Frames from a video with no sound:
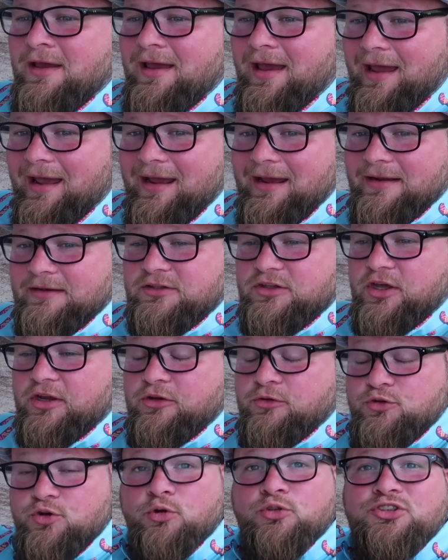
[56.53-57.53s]
and they're
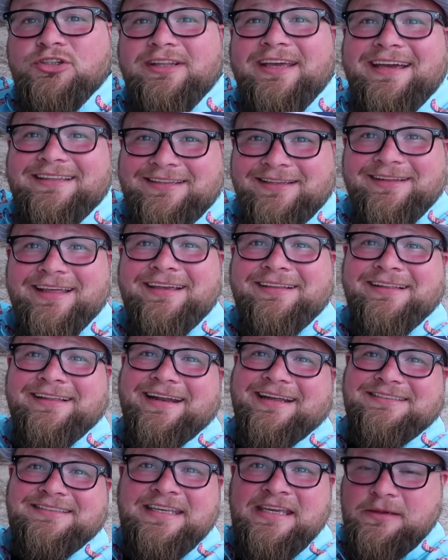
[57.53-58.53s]
usually at the Lakeland
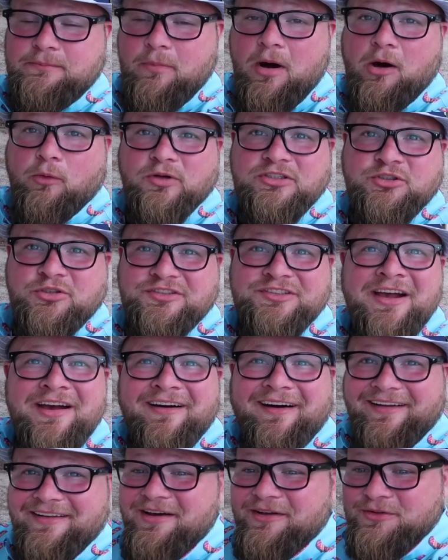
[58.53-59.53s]
Antique Mall, which is
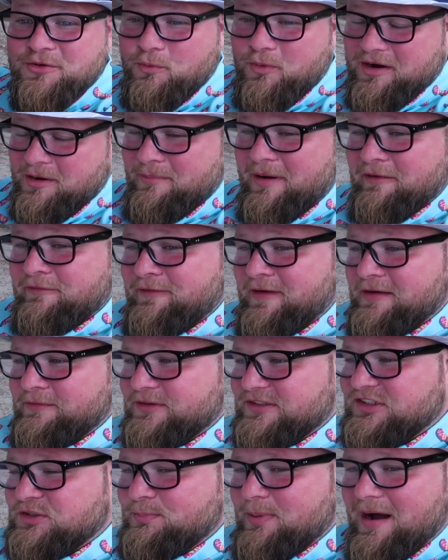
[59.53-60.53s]
another one of my
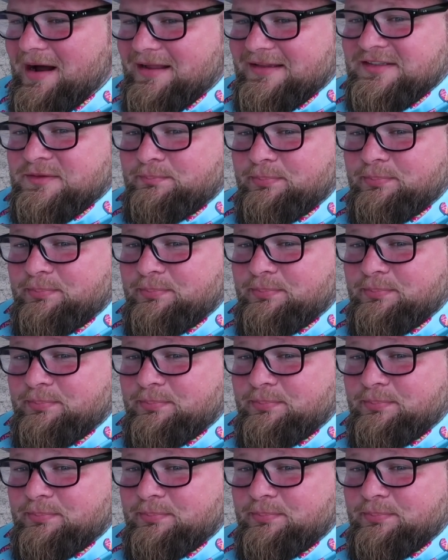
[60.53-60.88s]
favorite spots.